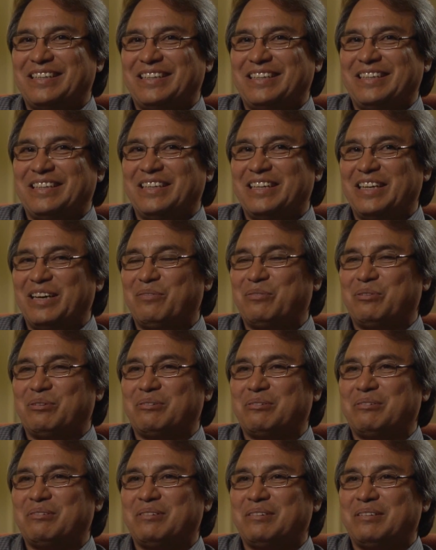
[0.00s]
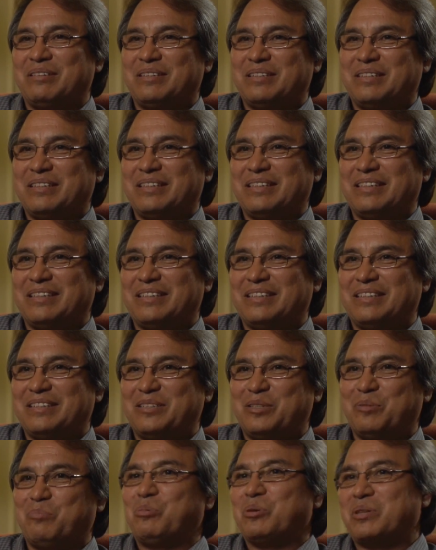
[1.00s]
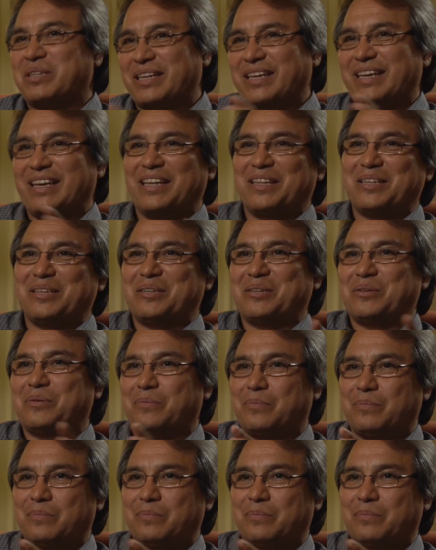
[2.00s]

endeavor to put together